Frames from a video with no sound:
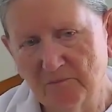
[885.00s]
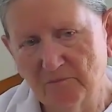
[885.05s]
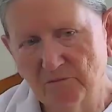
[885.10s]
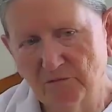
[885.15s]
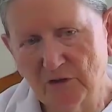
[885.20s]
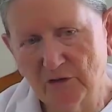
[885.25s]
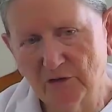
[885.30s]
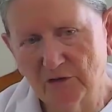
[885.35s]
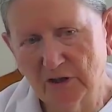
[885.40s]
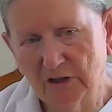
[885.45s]

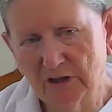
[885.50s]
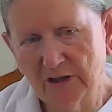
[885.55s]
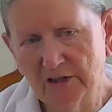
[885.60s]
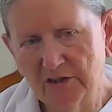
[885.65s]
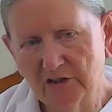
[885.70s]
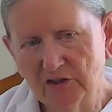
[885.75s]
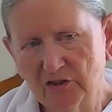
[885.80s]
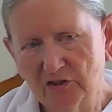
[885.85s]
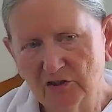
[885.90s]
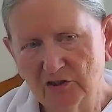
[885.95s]

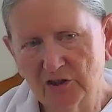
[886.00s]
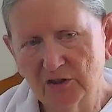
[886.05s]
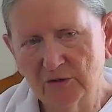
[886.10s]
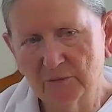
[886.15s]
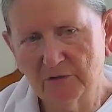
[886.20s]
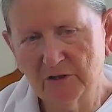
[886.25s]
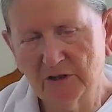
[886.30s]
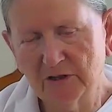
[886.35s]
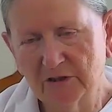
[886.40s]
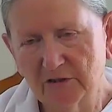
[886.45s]
relationship
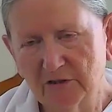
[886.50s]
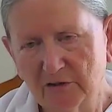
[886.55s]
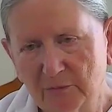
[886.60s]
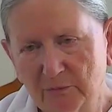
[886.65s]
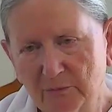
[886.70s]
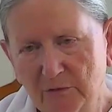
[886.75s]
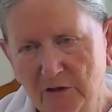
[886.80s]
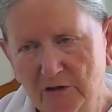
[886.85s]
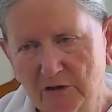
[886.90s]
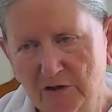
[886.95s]
that is
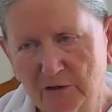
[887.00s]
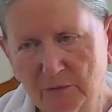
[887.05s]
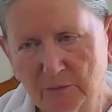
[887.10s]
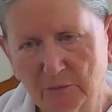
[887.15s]
much